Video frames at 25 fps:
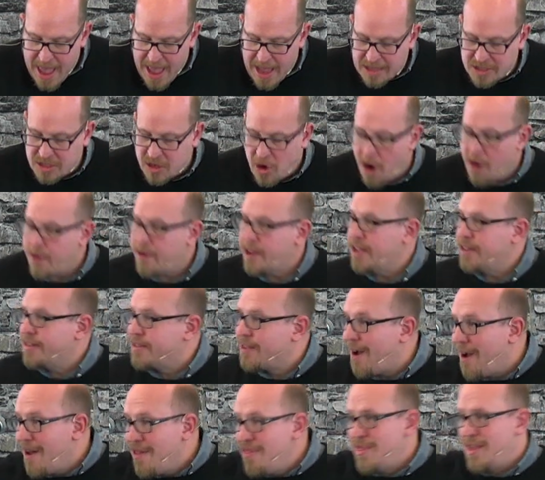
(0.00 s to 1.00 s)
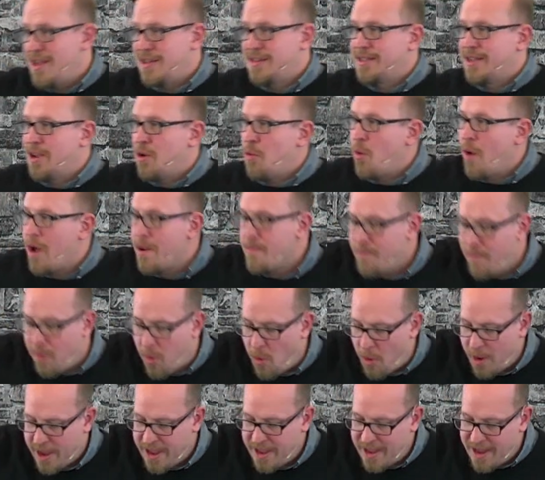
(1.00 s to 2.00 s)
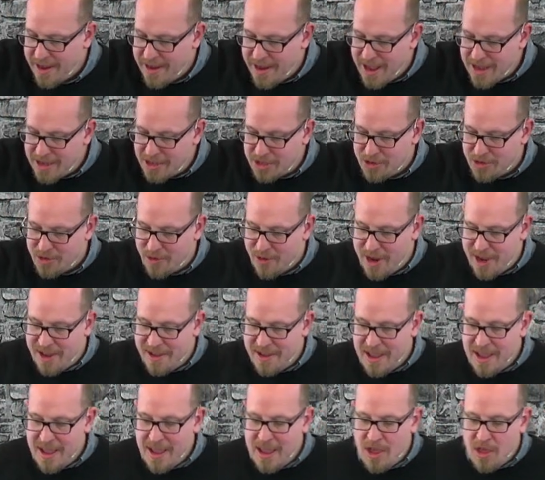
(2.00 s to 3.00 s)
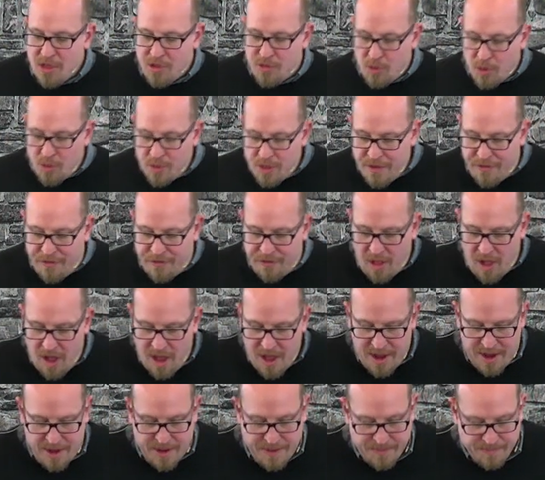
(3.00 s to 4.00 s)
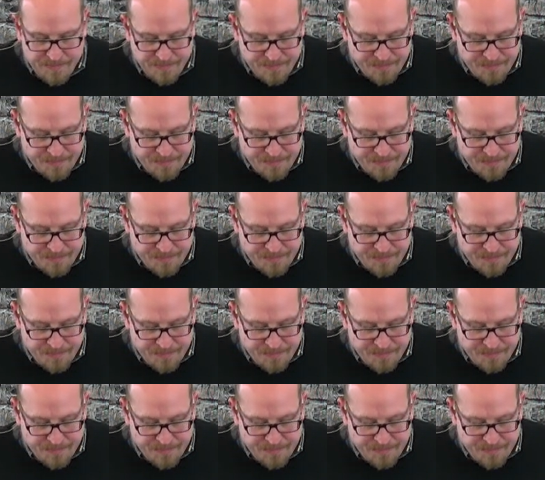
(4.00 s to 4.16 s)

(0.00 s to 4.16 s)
has already done this at one point in history through the flood.